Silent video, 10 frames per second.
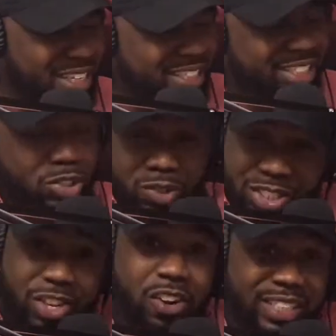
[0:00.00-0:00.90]
until
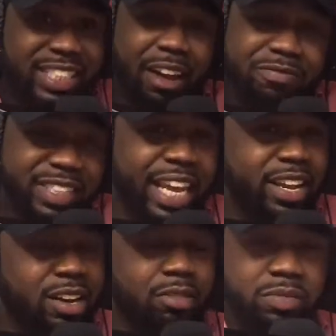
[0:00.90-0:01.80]
your death day
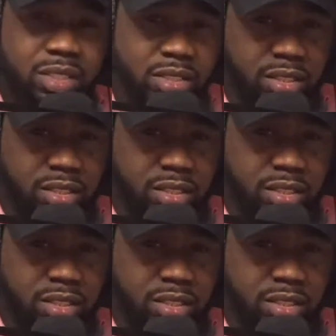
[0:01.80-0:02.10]
comes.